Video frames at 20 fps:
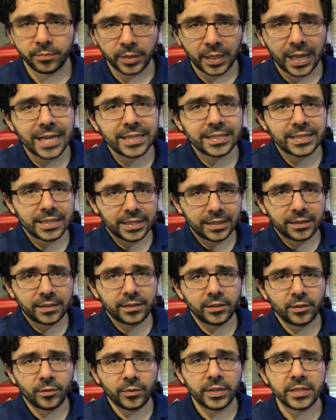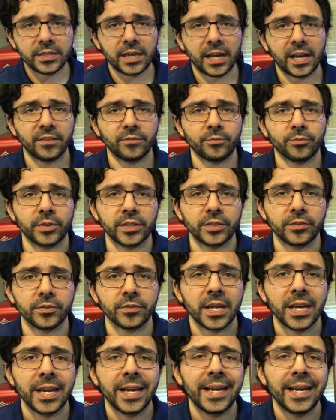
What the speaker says: plastic, these kind of printers,